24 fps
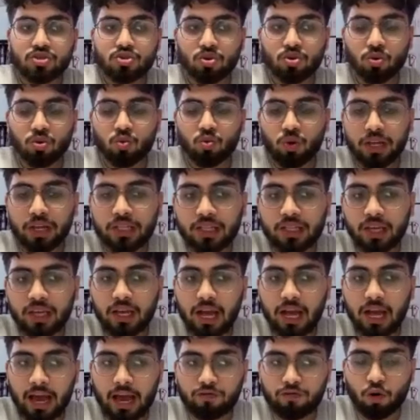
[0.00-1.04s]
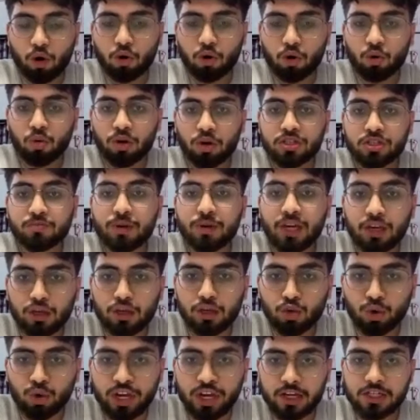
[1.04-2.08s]
So, one thing I followed was being
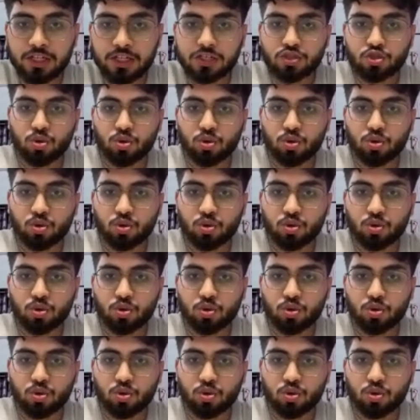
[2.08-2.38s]
curious.